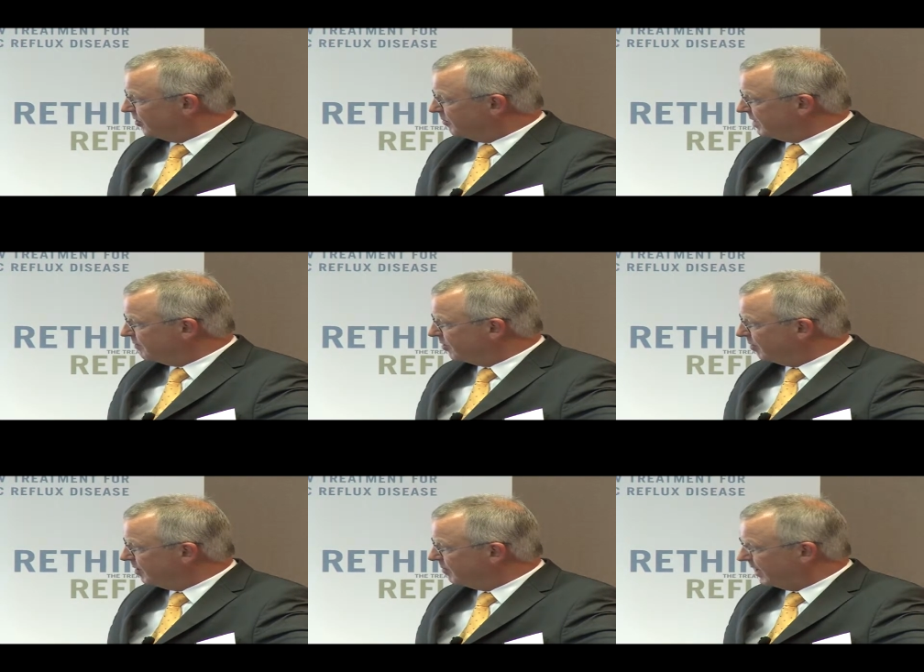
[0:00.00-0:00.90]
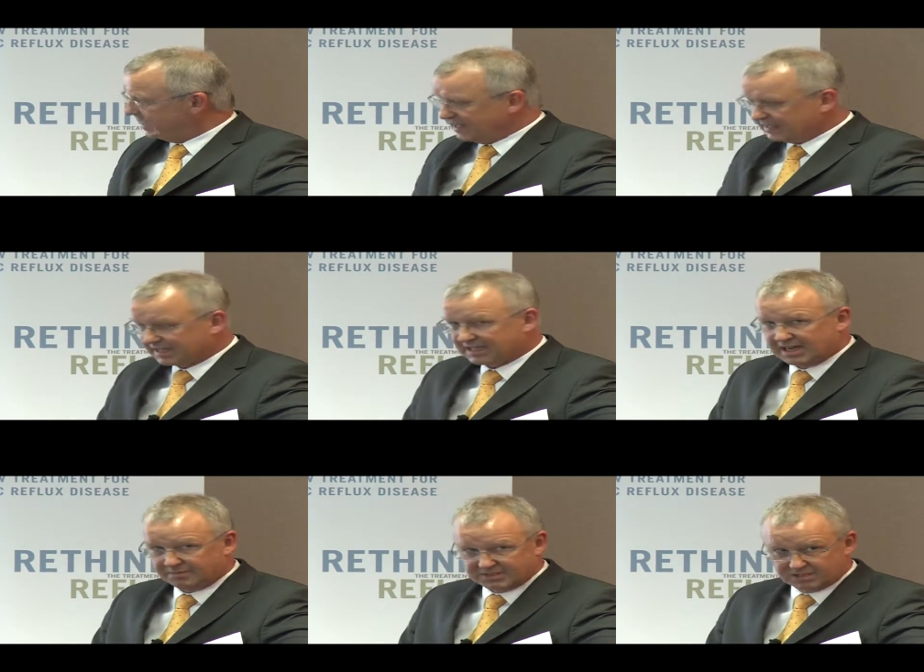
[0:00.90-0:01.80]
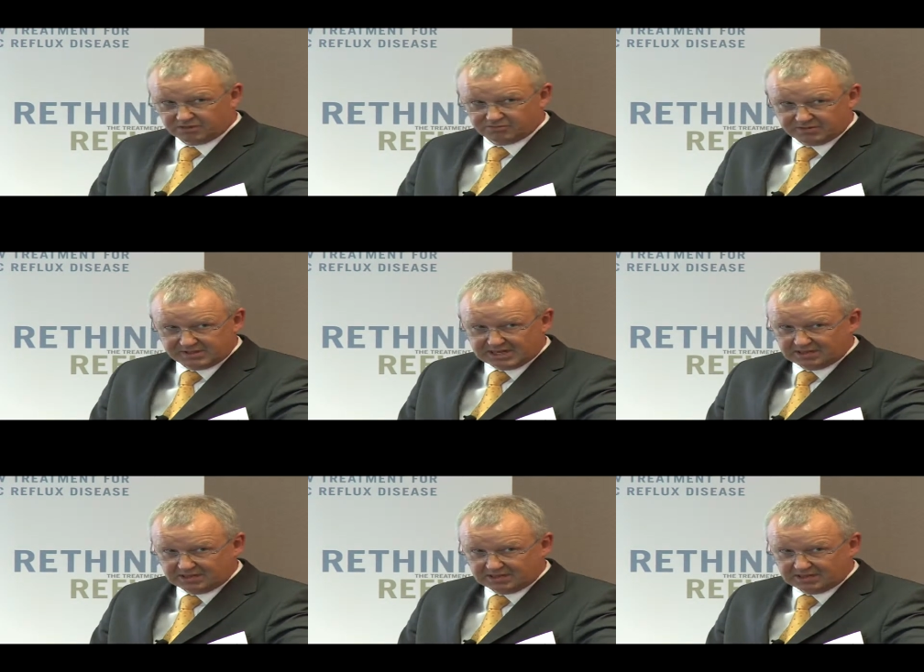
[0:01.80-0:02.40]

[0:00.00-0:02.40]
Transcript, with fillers: for me a problem, but I think that can be solved with the